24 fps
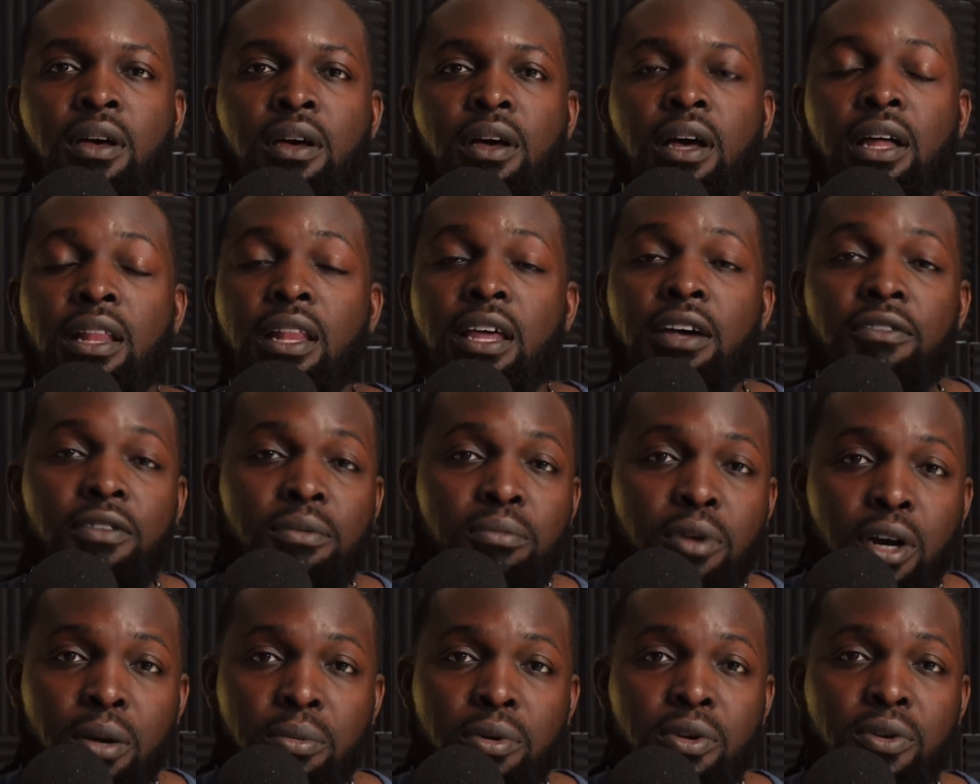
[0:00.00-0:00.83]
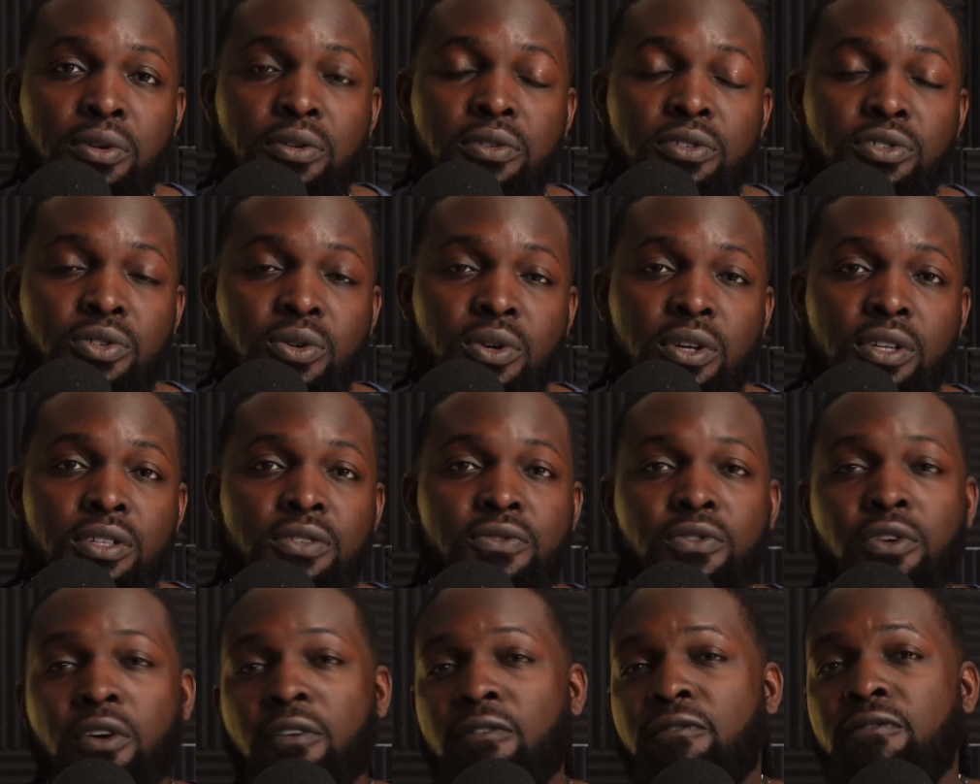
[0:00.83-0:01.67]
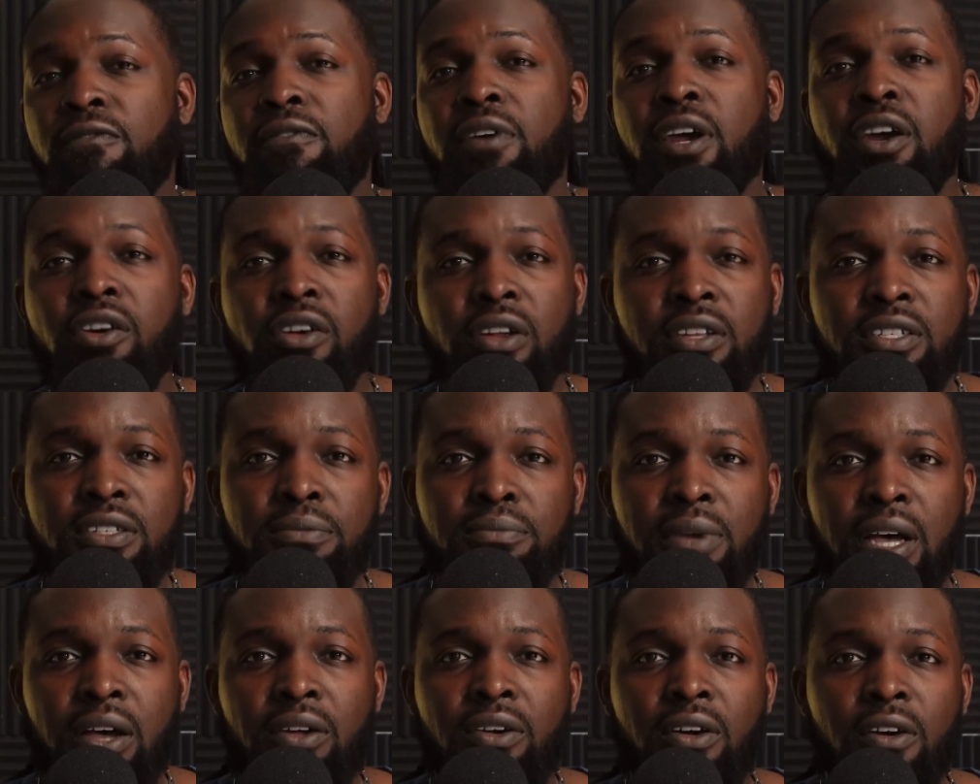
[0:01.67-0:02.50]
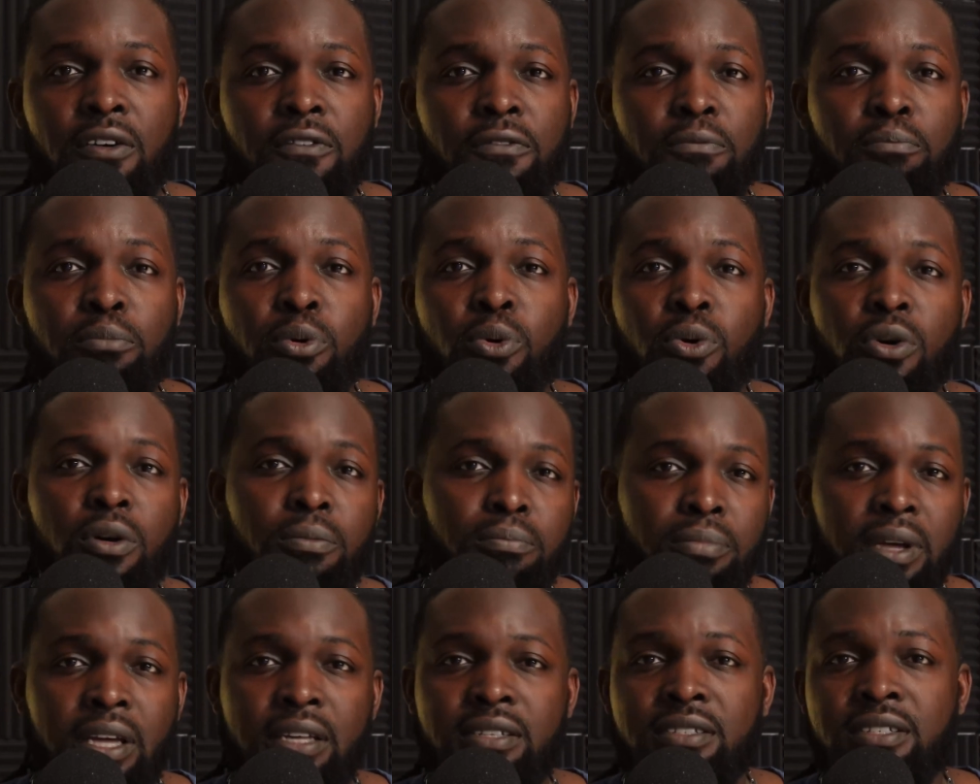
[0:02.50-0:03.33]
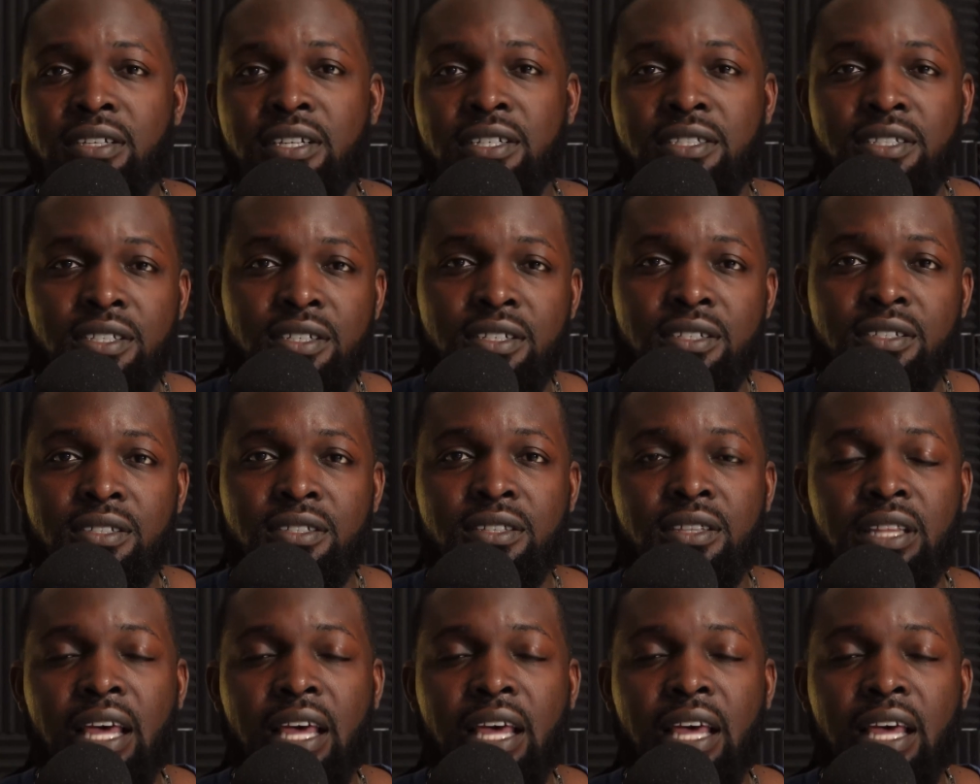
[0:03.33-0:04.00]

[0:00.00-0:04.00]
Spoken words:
11 barbecue joints for various amount of pork-based dishes.